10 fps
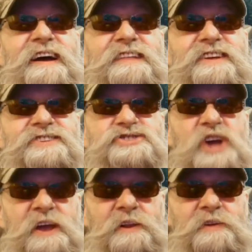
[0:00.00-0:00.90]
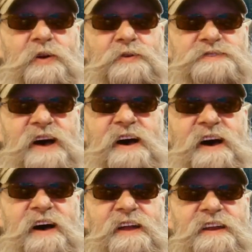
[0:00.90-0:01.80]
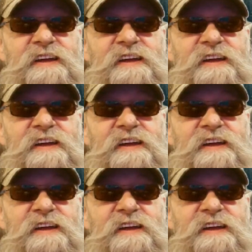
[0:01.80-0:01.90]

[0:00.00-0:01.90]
the channel goes on.